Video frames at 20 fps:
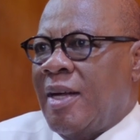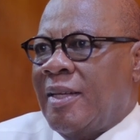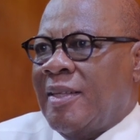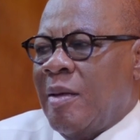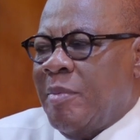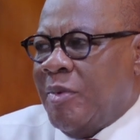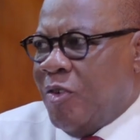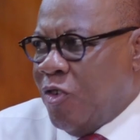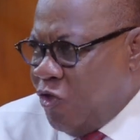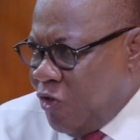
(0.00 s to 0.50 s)
an
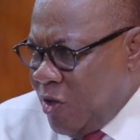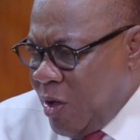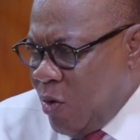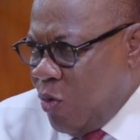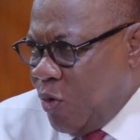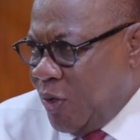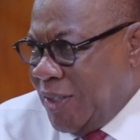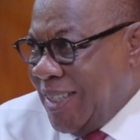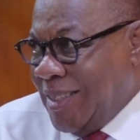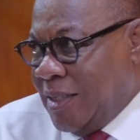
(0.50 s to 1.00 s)
arbitration
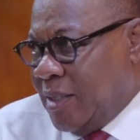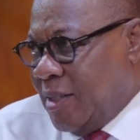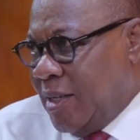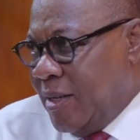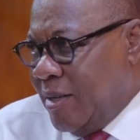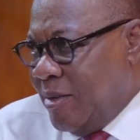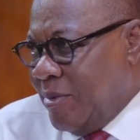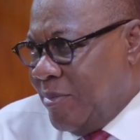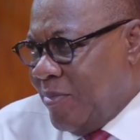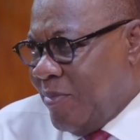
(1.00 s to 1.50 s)
award
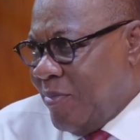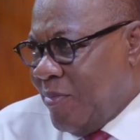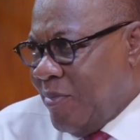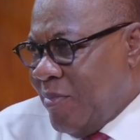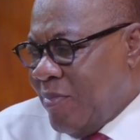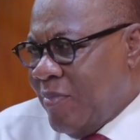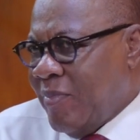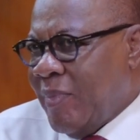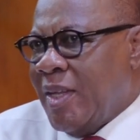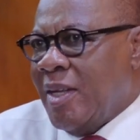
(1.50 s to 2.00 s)
easily.
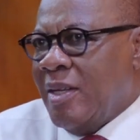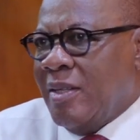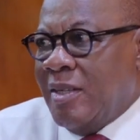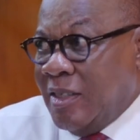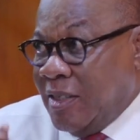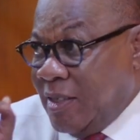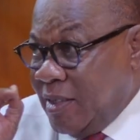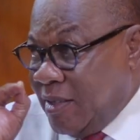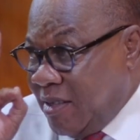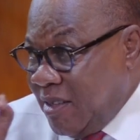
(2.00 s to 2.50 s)

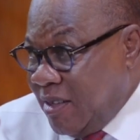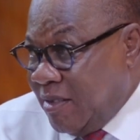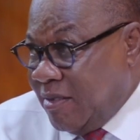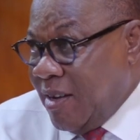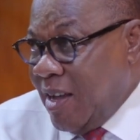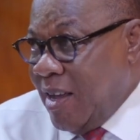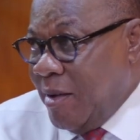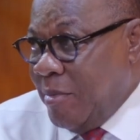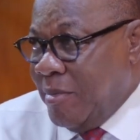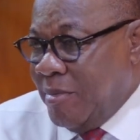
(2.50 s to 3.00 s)
This is the third
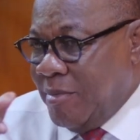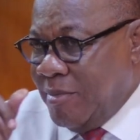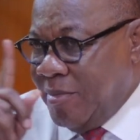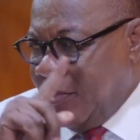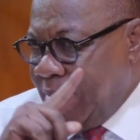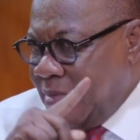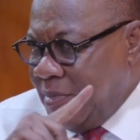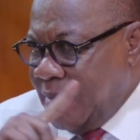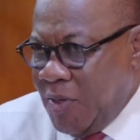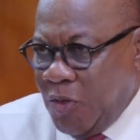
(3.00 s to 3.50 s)
time
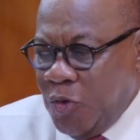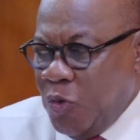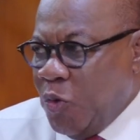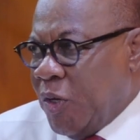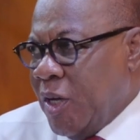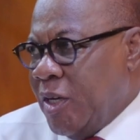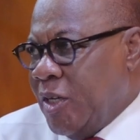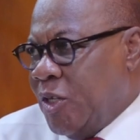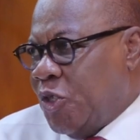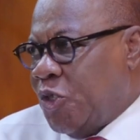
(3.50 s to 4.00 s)
in
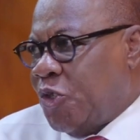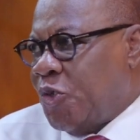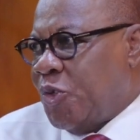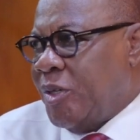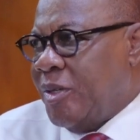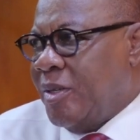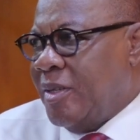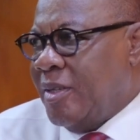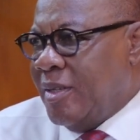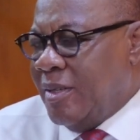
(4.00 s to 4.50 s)
UK history
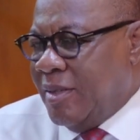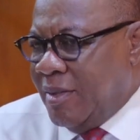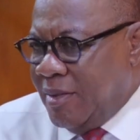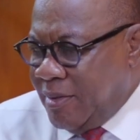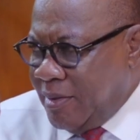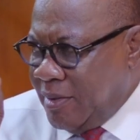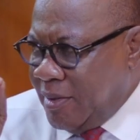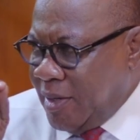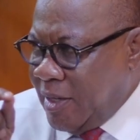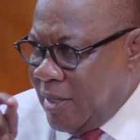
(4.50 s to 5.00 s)

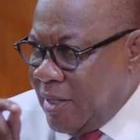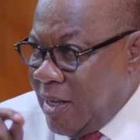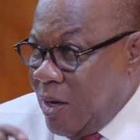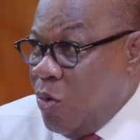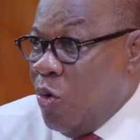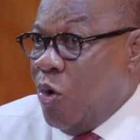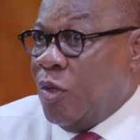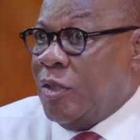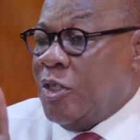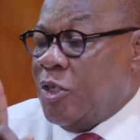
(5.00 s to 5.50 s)
mm. that an hmm.
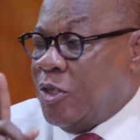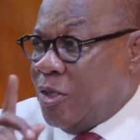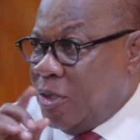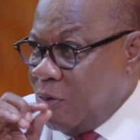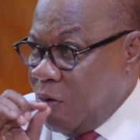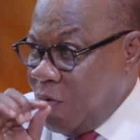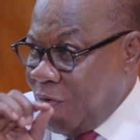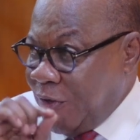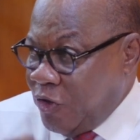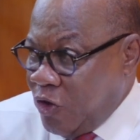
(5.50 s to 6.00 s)
award is
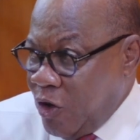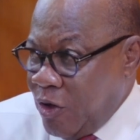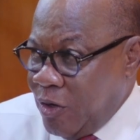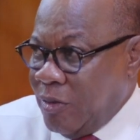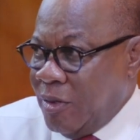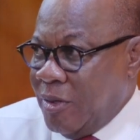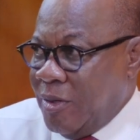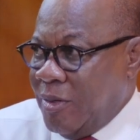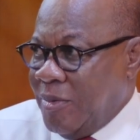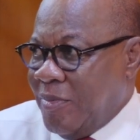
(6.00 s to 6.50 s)

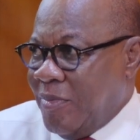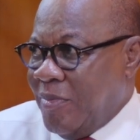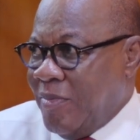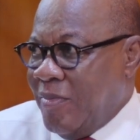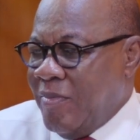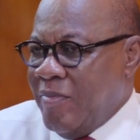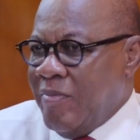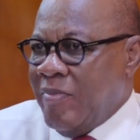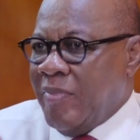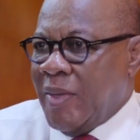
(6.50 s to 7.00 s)
overturned.
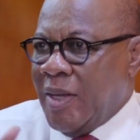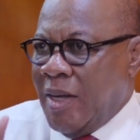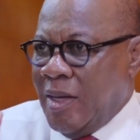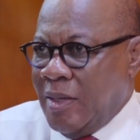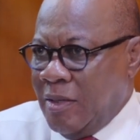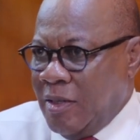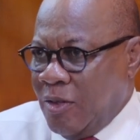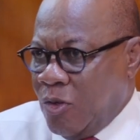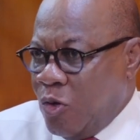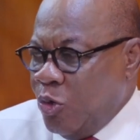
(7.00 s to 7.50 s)

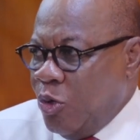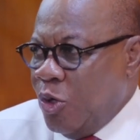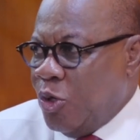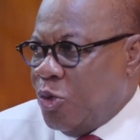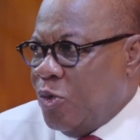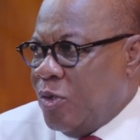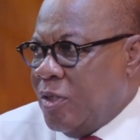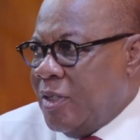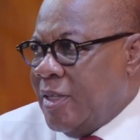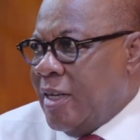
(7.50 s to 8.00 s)
And kudos
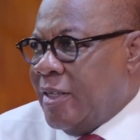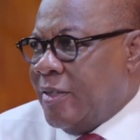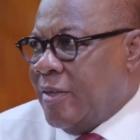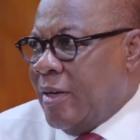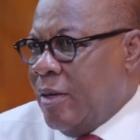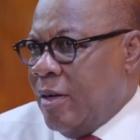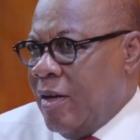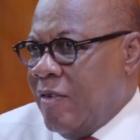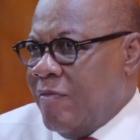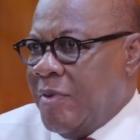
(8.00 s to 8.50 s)
to the
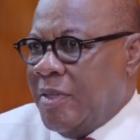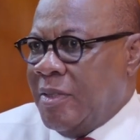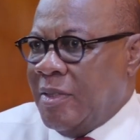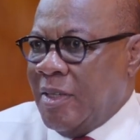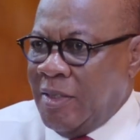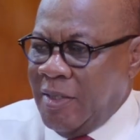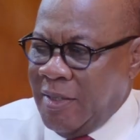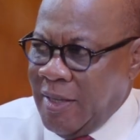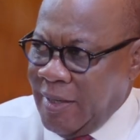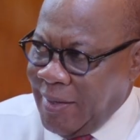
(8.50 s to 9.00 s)
Nigerian government,
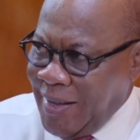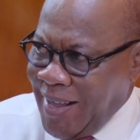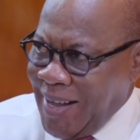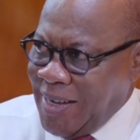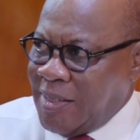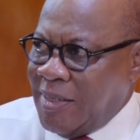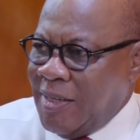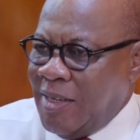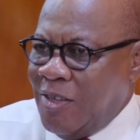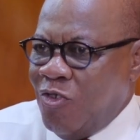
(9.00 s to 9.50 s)
they did an
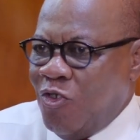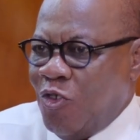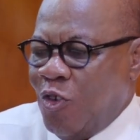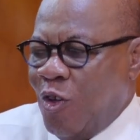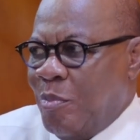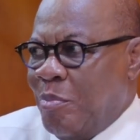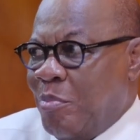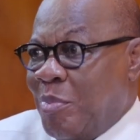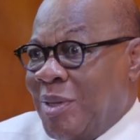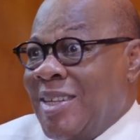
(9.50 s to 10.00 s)
excellent
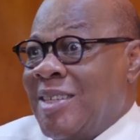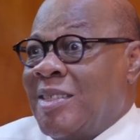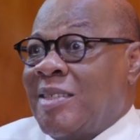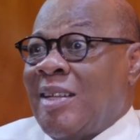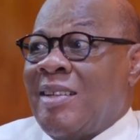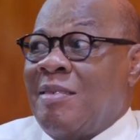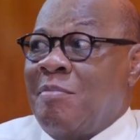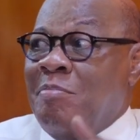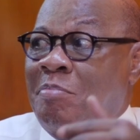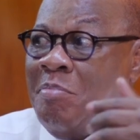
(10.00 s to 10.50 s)
job, but they
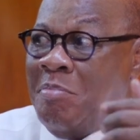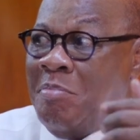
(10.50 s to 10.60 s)
started